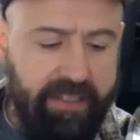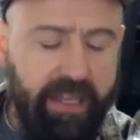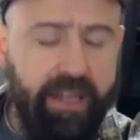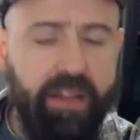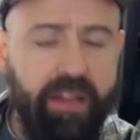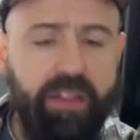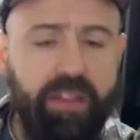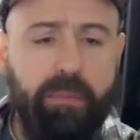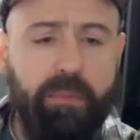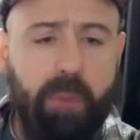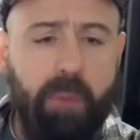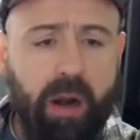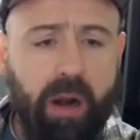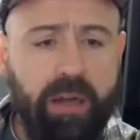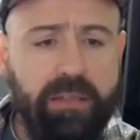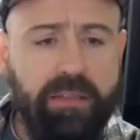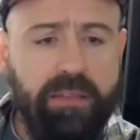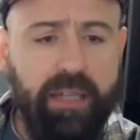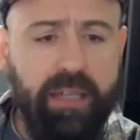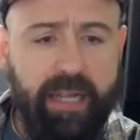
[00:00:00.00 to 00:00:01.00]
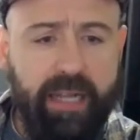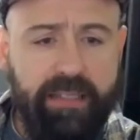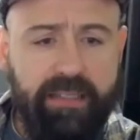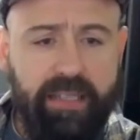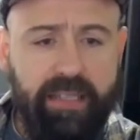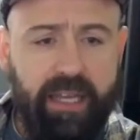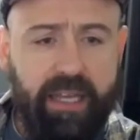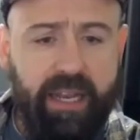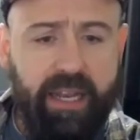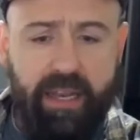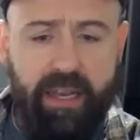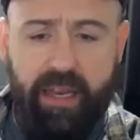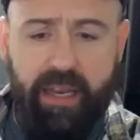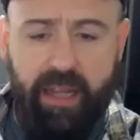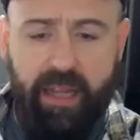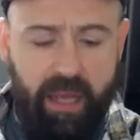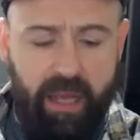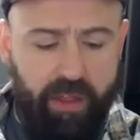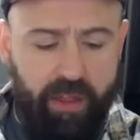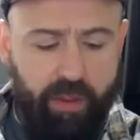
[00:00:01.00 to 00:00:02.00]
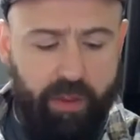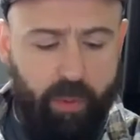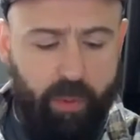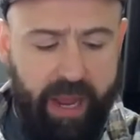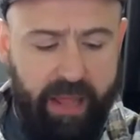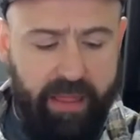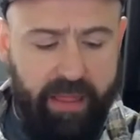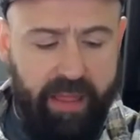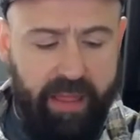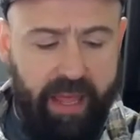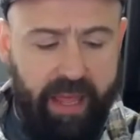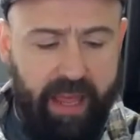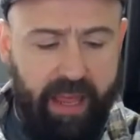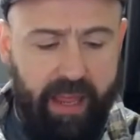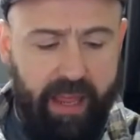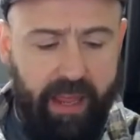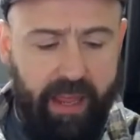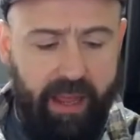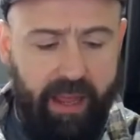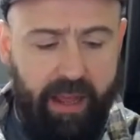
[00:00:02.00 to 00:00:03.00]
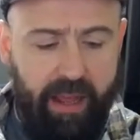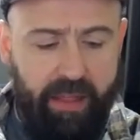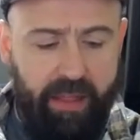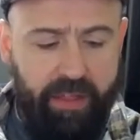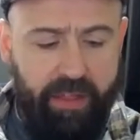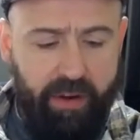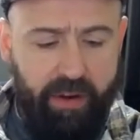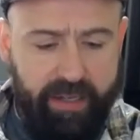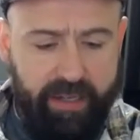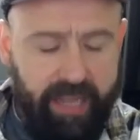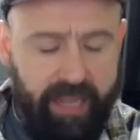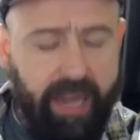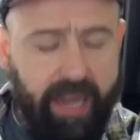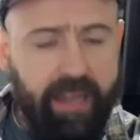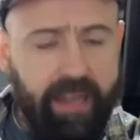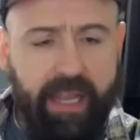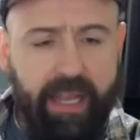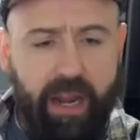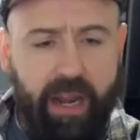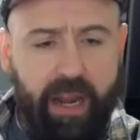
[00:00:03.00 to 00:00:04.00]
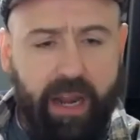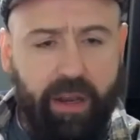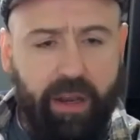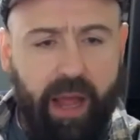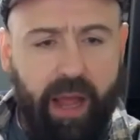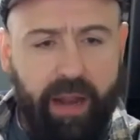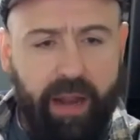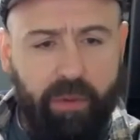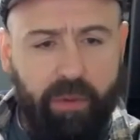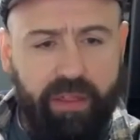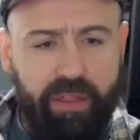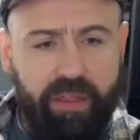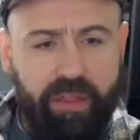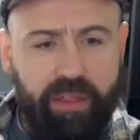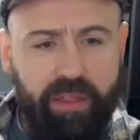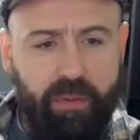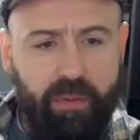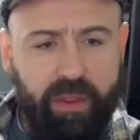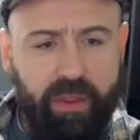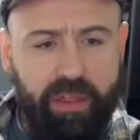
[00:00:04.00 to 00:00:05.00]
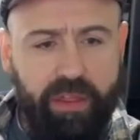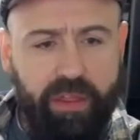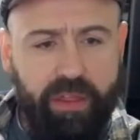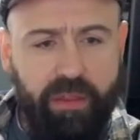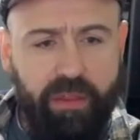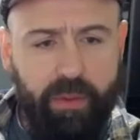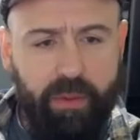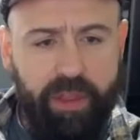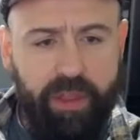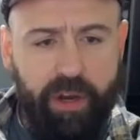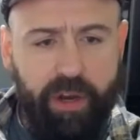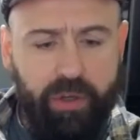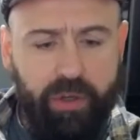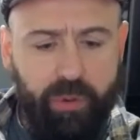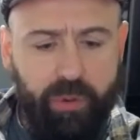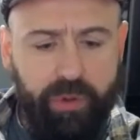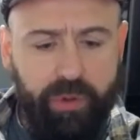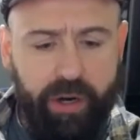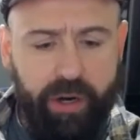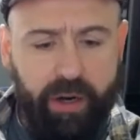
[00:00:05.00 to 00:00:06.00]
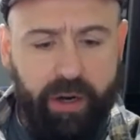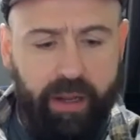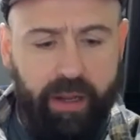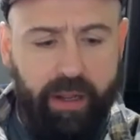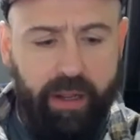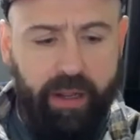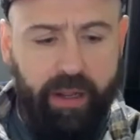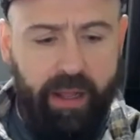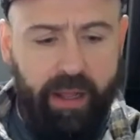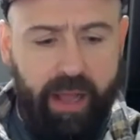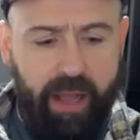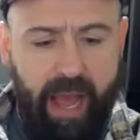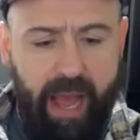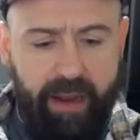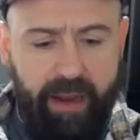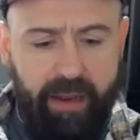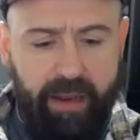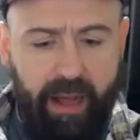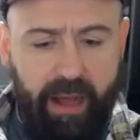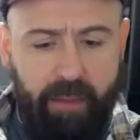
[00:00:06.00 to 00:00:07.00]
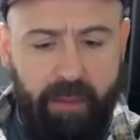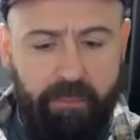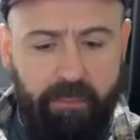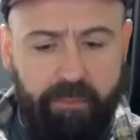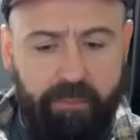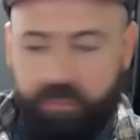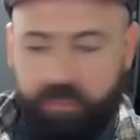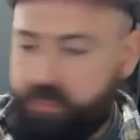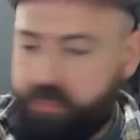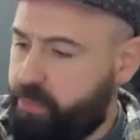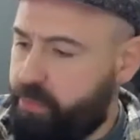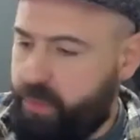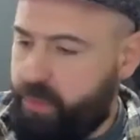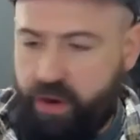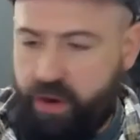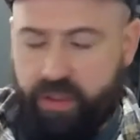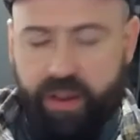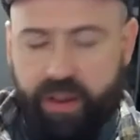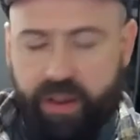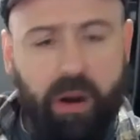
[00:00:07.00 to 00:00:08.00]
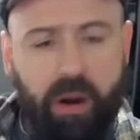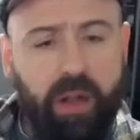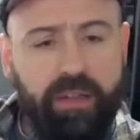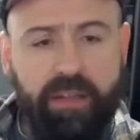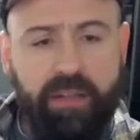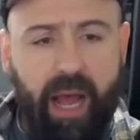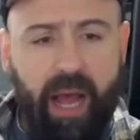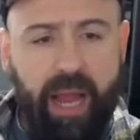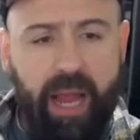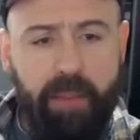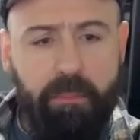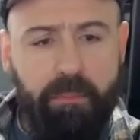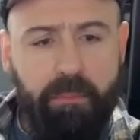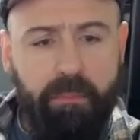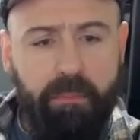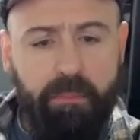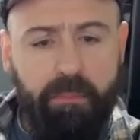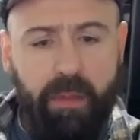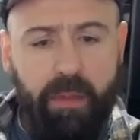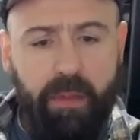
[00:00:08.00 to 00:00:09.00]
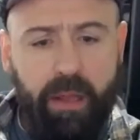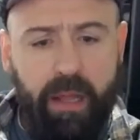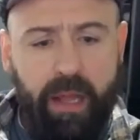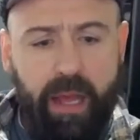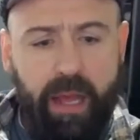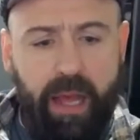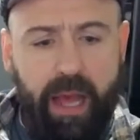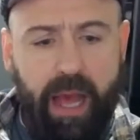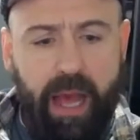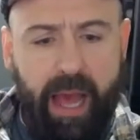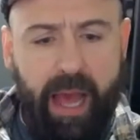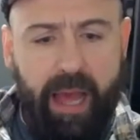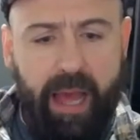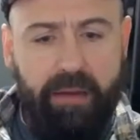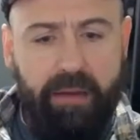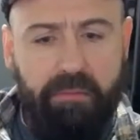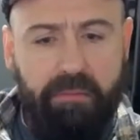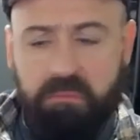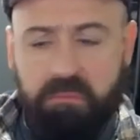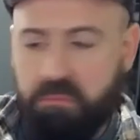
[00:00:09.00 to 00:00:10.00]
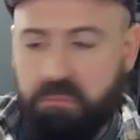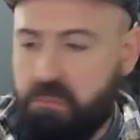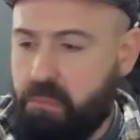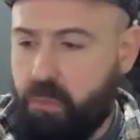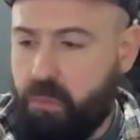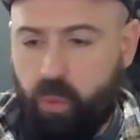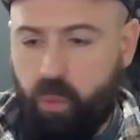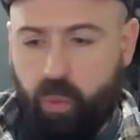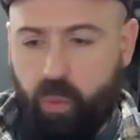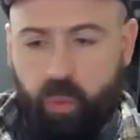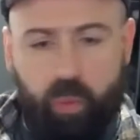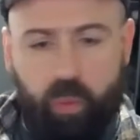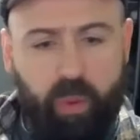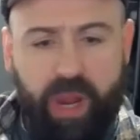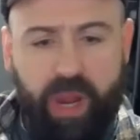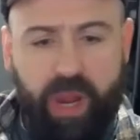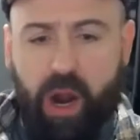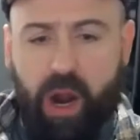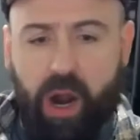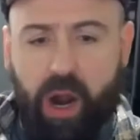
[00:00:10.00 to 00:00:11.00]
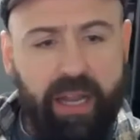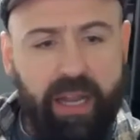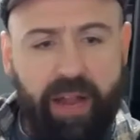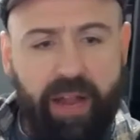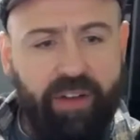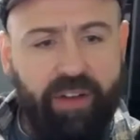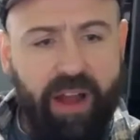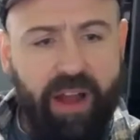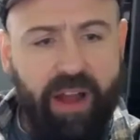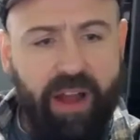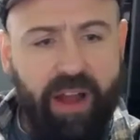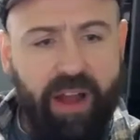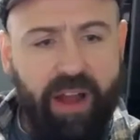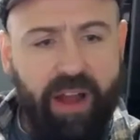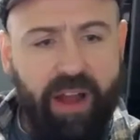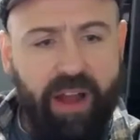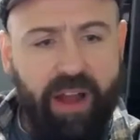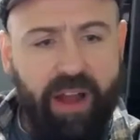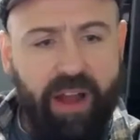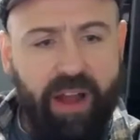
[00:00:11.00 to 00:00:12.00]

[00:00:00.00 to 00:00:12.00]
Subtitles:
in their marks, and I see it in the way they're excited to get online with our tutor, and they're there on time, and we hardly ever have to get